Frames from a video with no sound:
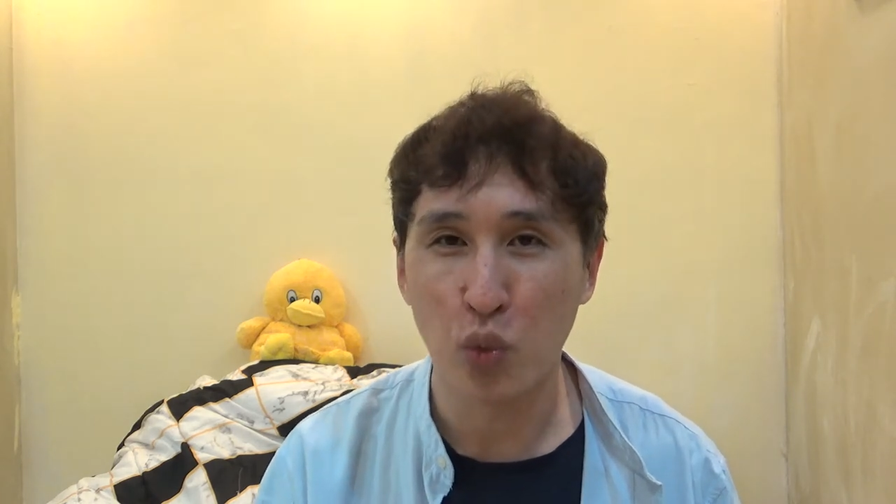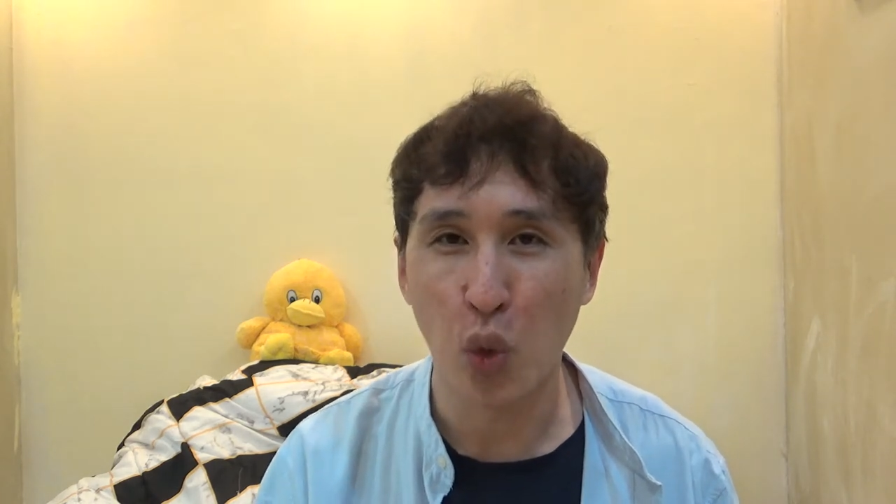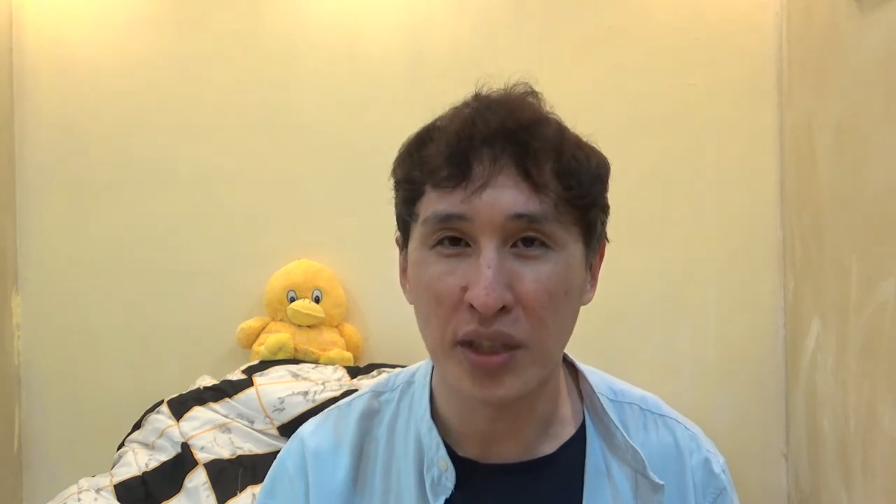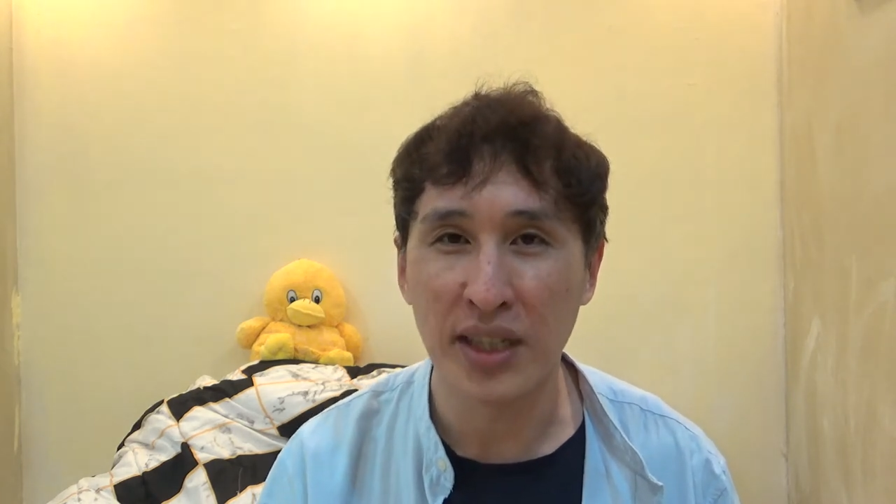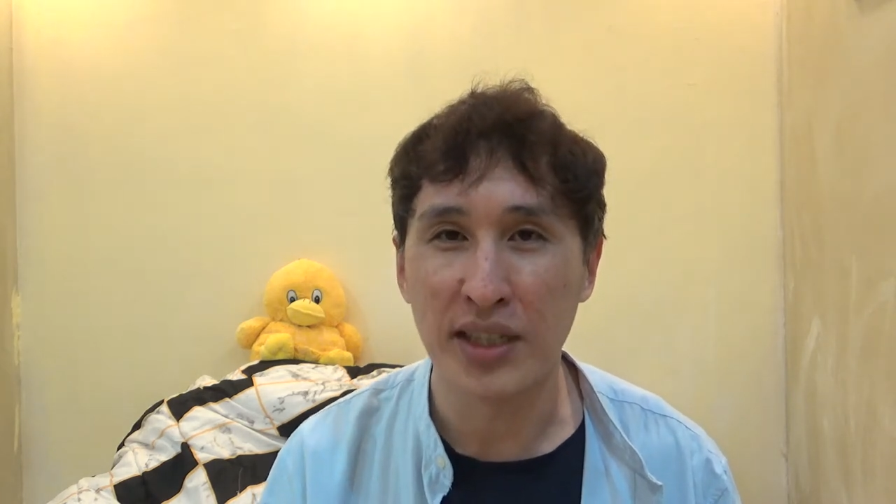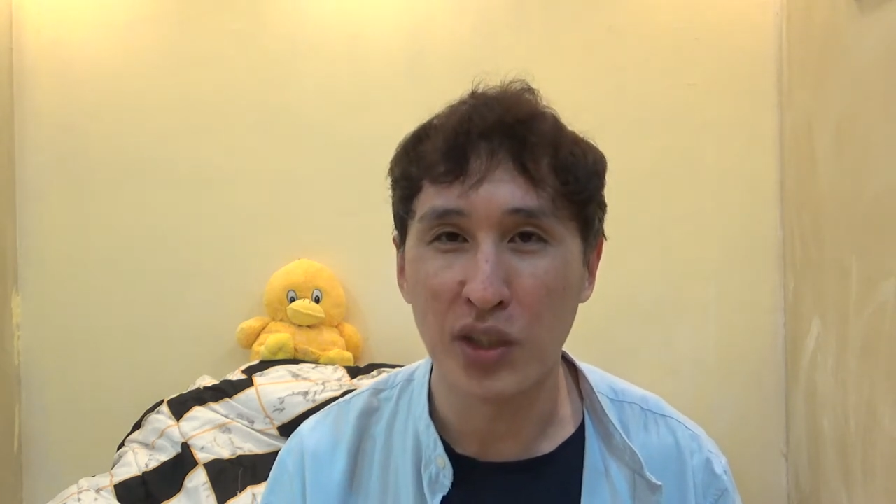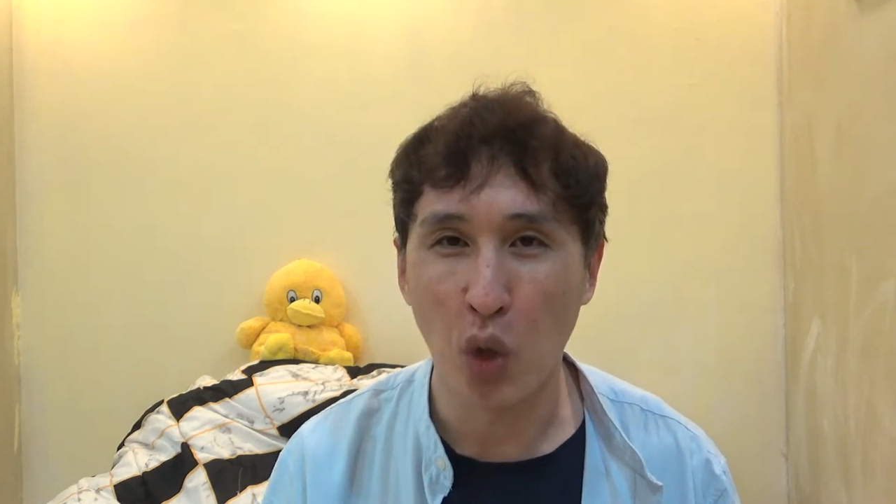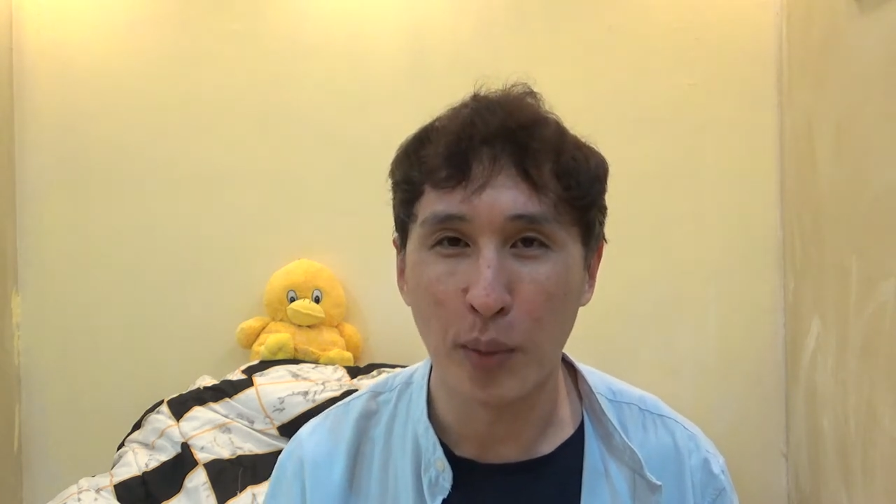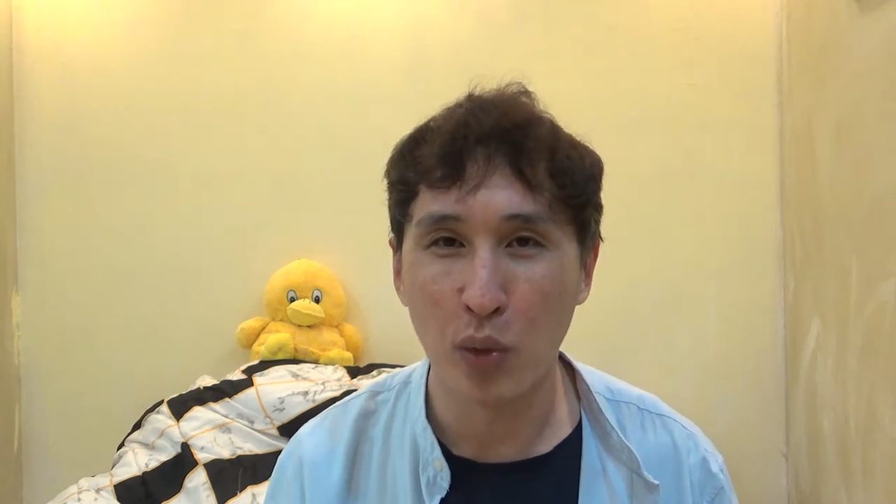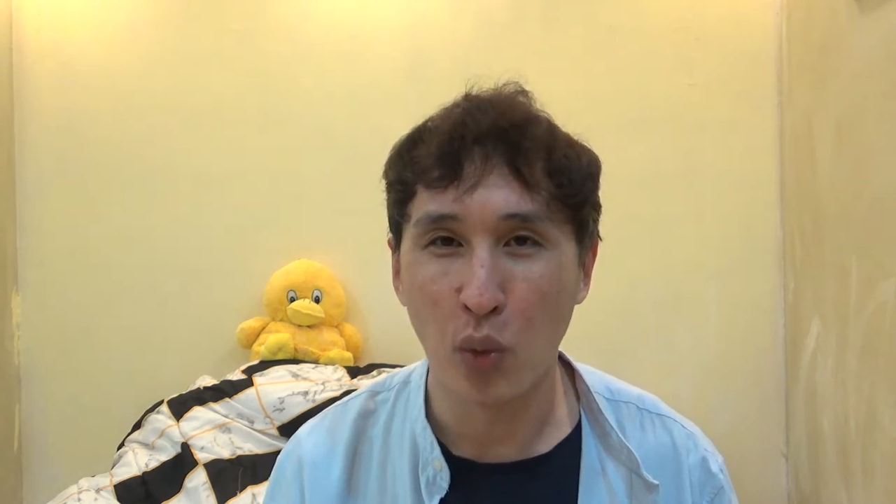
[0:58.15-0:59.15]
warded in the
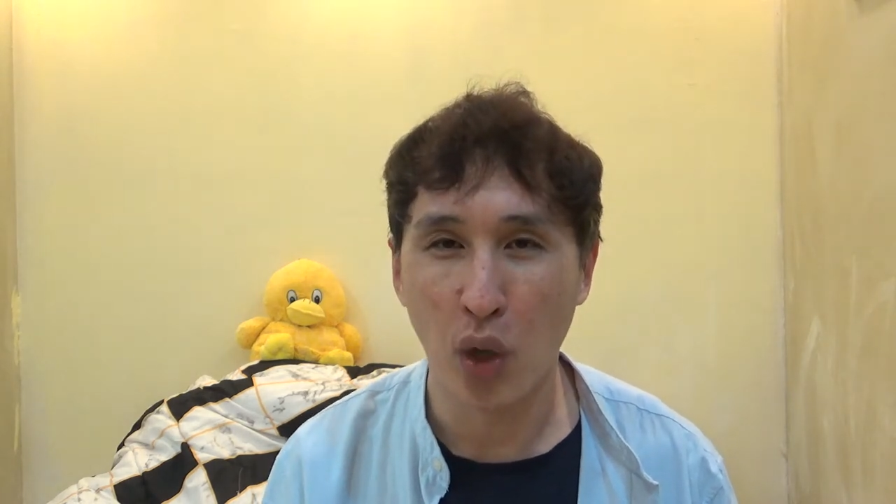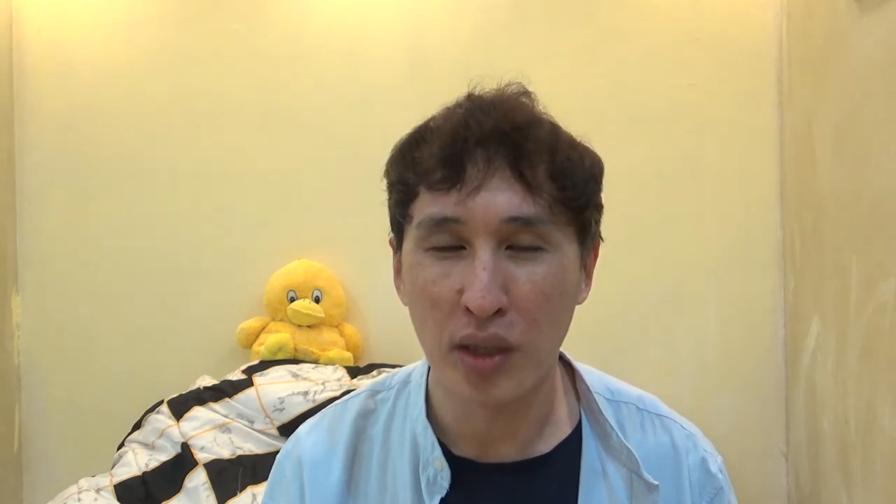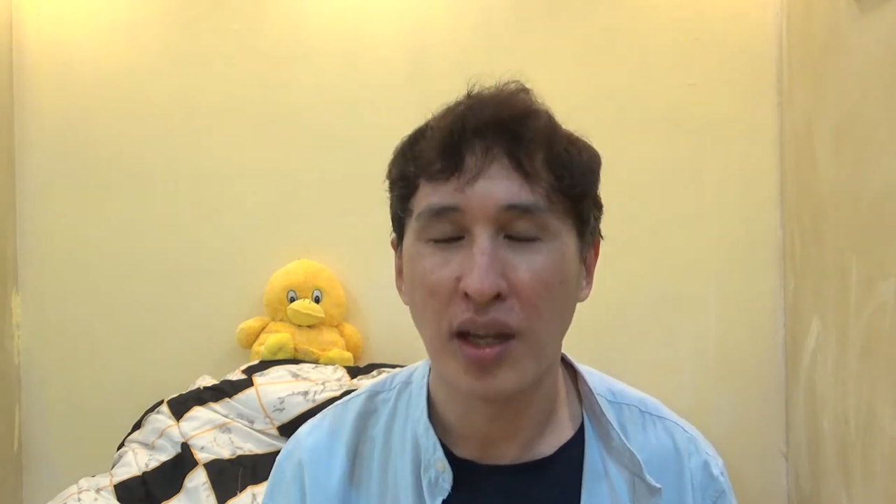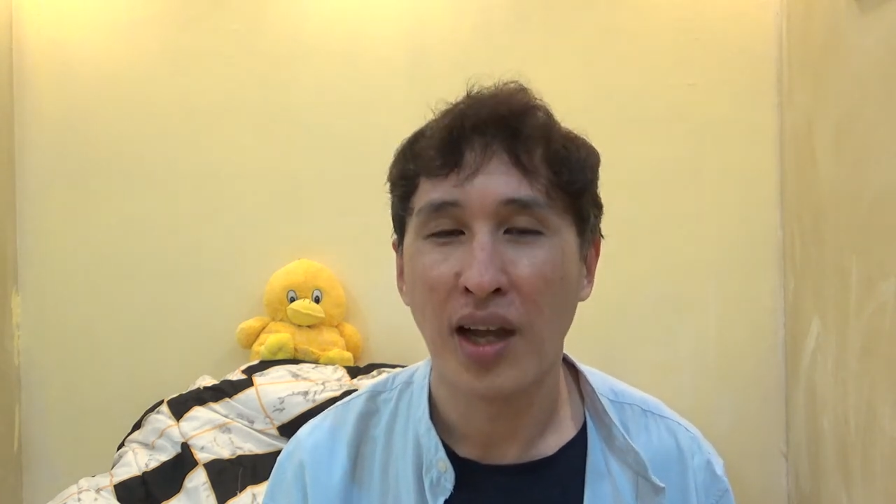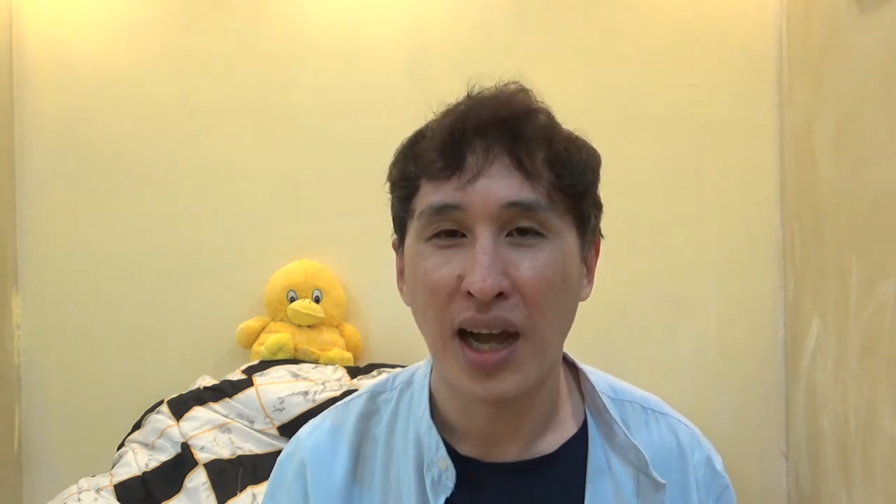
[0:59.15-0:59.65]
normal ward,